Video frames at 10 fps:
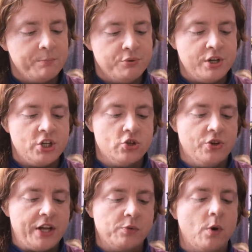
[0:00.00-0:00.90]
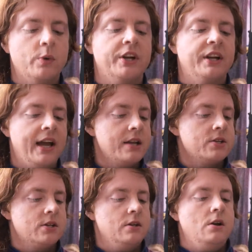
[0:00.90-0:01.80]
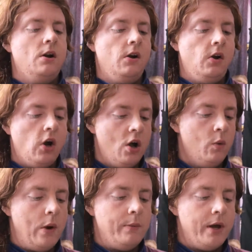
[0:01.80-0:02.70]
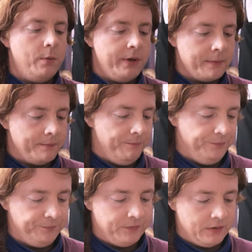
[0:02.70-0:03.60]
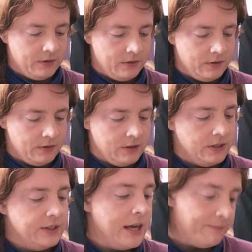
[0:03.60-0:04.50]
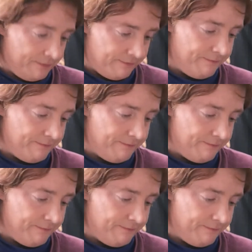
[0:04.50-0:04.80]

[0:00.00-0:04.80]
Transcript: pretty sure that's what we're going to get when we open it. Yep.